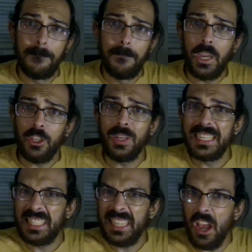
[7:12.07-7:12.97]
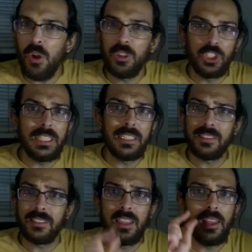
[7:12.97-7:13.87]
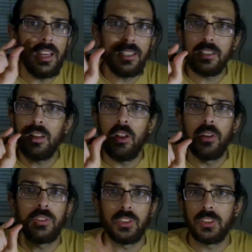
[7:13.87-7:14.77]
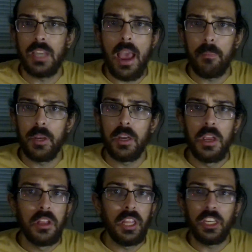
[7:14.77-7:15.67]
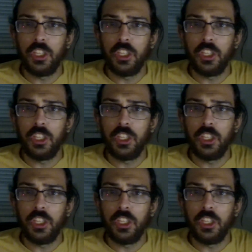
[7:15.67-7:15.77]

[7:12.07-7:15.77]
but you can tell she is this close to snapping. Like